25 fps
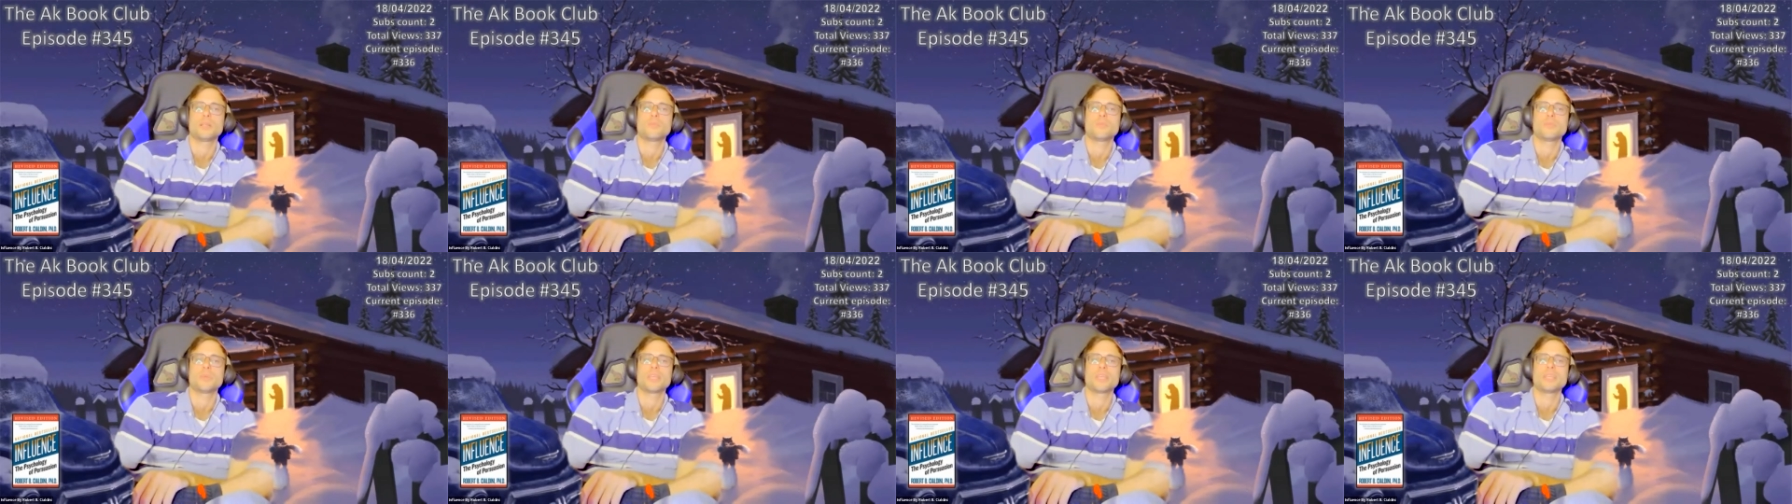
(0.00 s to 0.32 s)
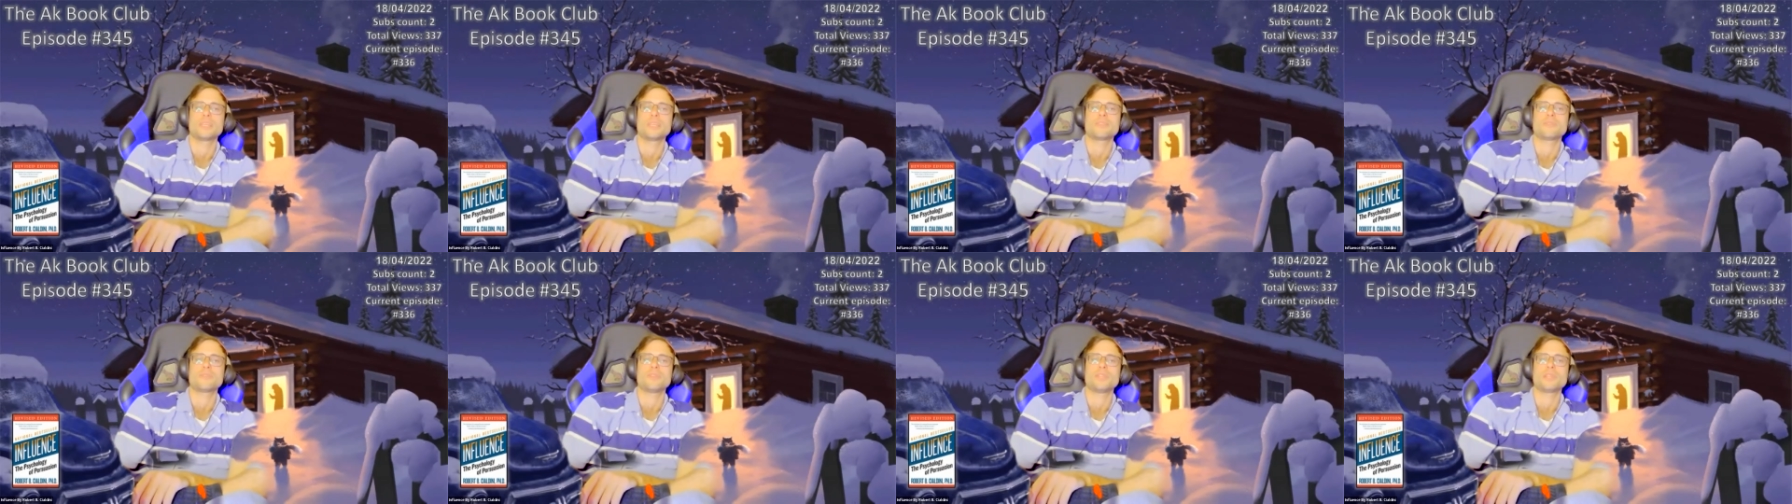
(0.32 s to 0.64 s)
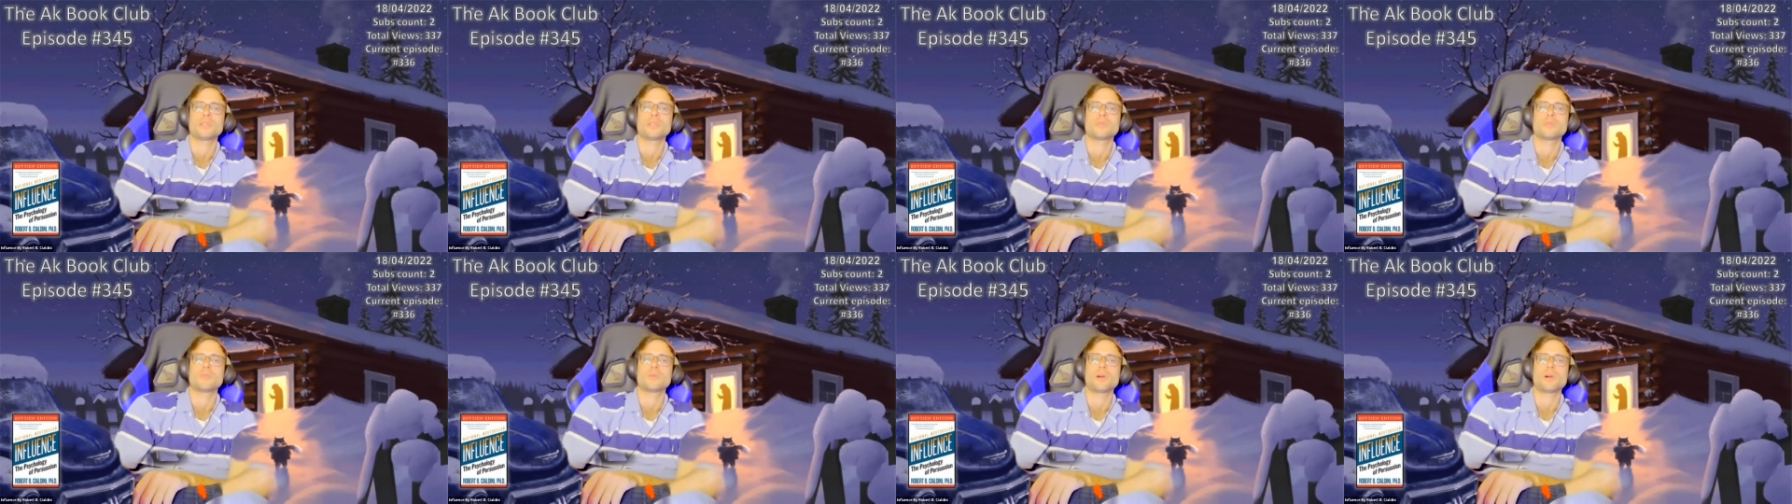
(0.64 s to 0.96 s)
begin
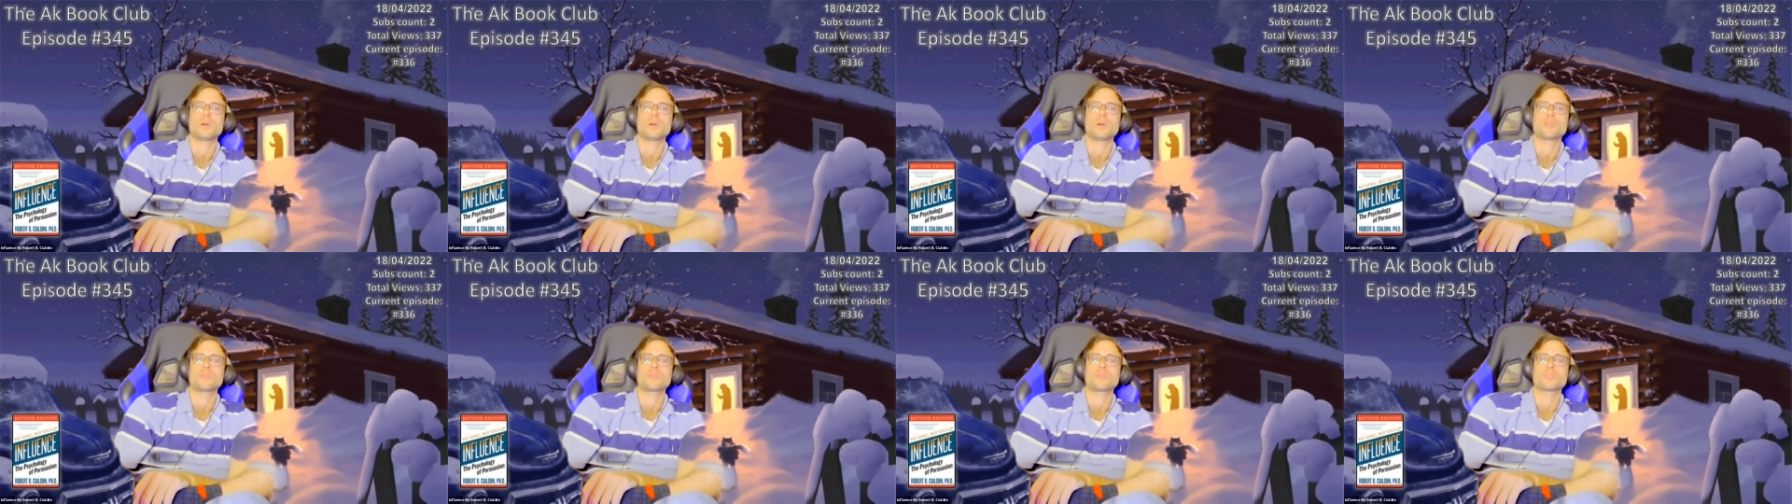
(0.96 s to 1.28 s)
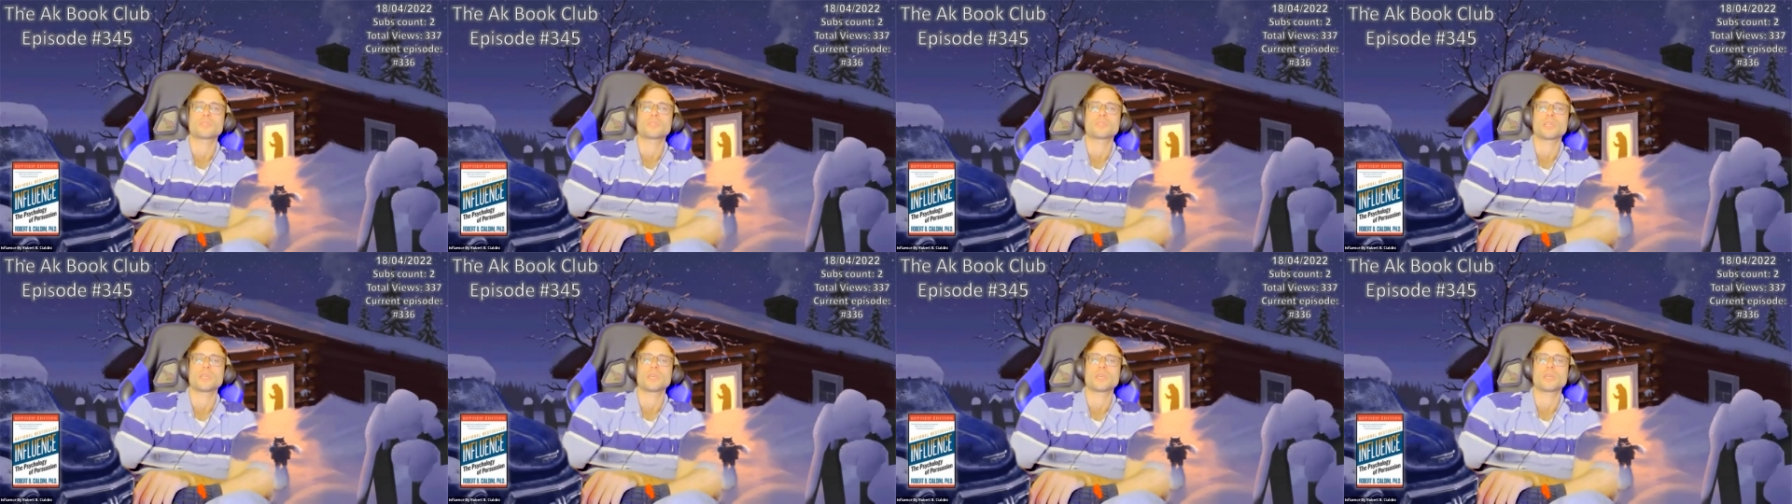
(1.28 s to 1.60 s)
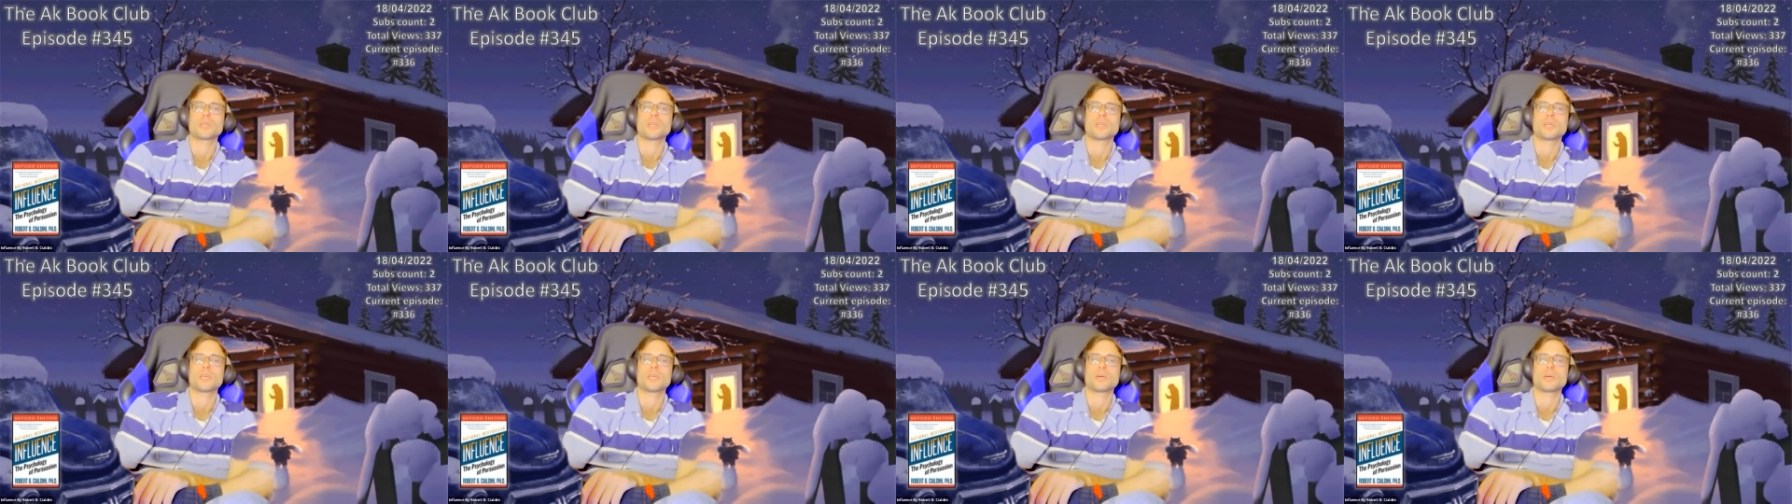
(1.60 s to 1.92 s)
feeling proud of
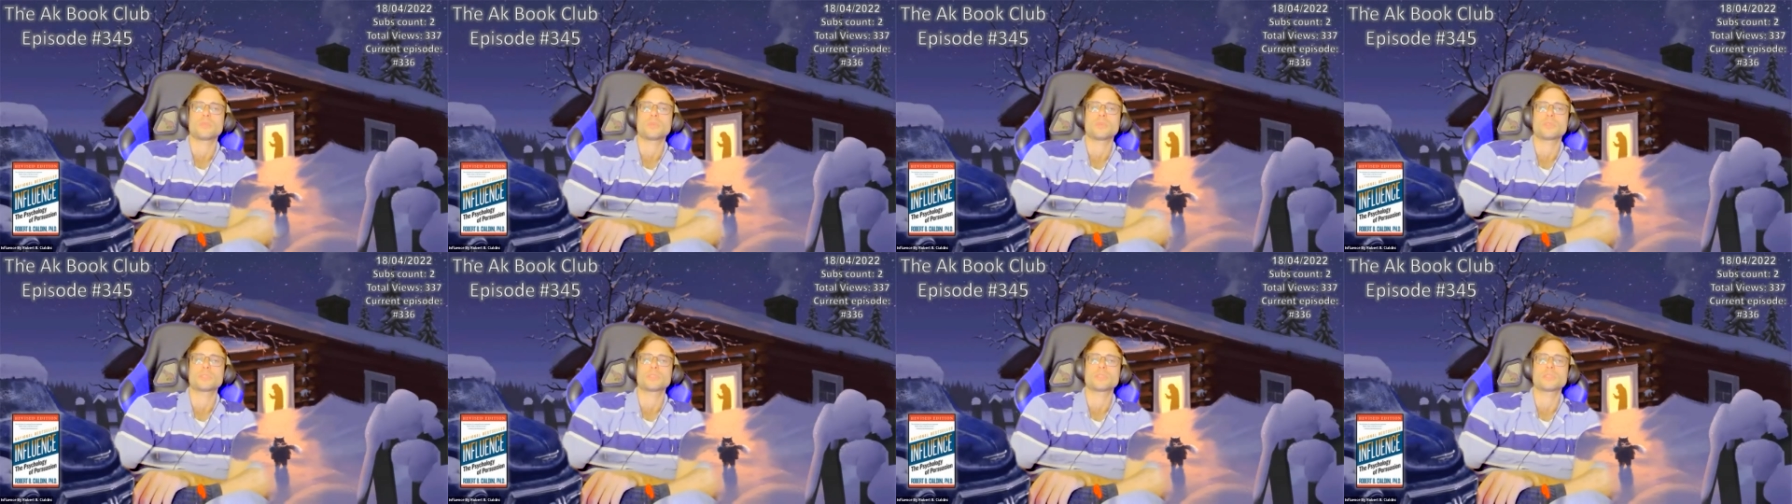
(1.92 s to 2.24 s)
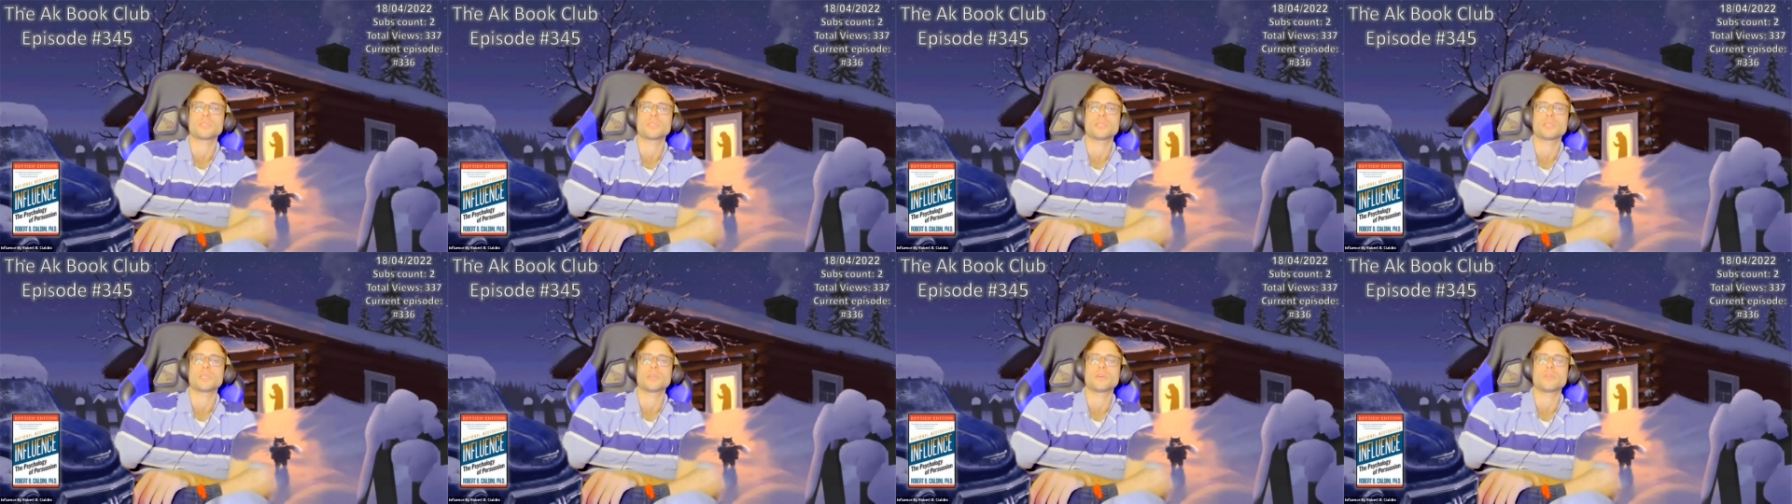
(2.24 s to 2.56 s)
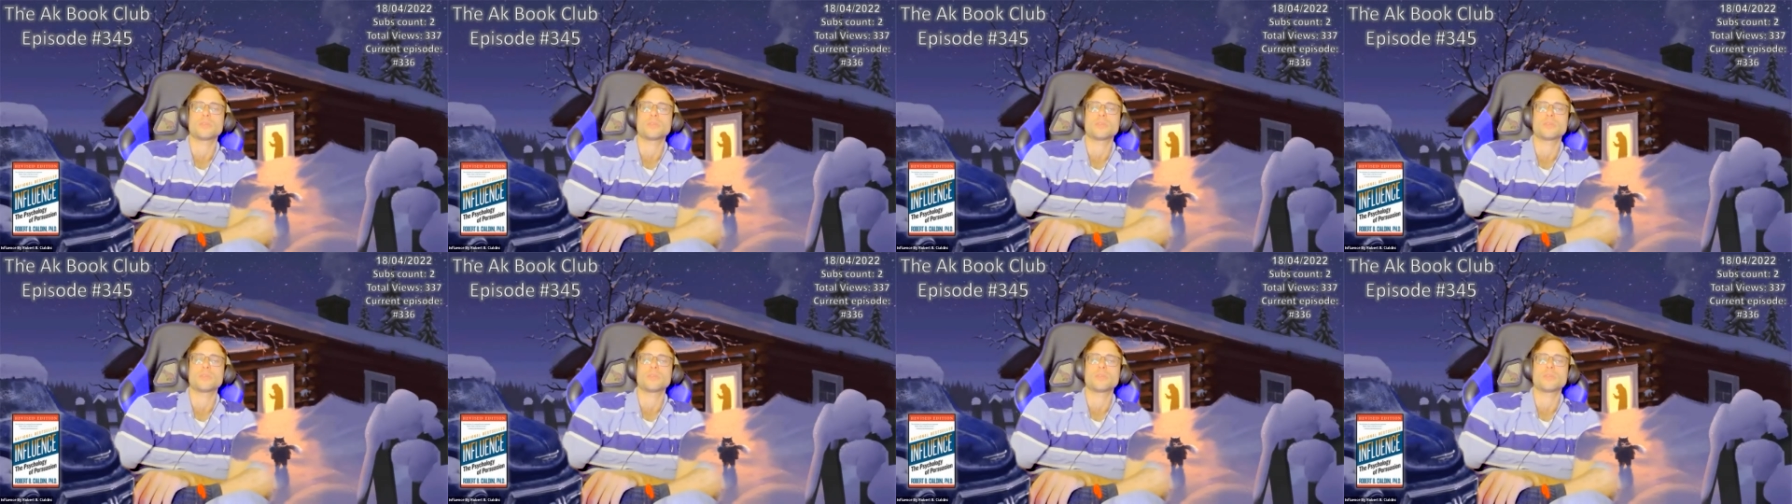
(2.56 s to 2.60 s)
their capacity